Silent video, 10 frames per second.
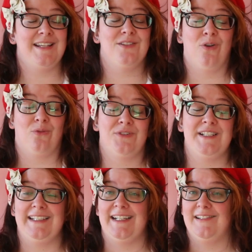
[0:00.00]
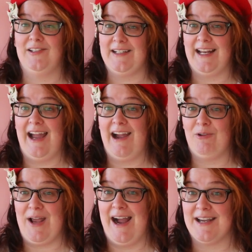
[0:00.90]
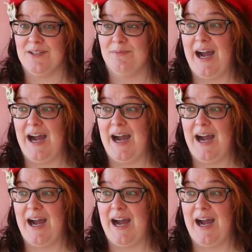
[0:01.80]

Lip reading: is not really a Lolita item.